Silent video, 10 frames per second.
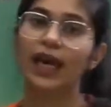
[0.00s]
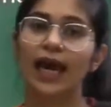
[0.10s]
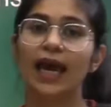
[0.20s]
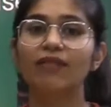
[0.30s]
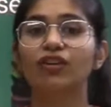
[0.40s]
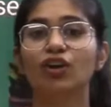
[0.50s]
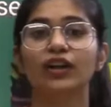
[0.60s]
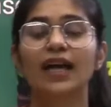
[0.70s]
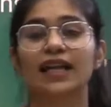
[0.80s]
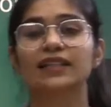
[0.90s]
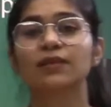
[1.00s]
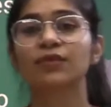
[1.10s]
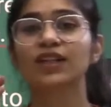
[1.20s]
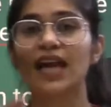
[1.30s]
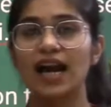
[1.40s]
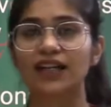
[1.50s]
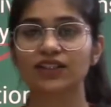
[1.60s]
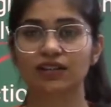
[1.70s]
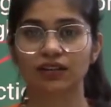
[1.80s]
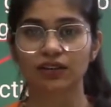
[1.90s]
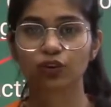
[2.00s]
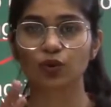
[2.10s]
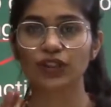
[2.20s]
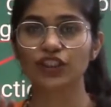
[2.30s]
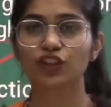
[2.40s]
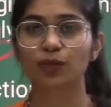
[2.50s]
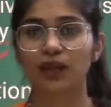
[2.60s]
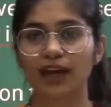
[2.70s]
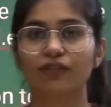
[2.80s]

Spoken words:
Every organism reacts to a stimuli.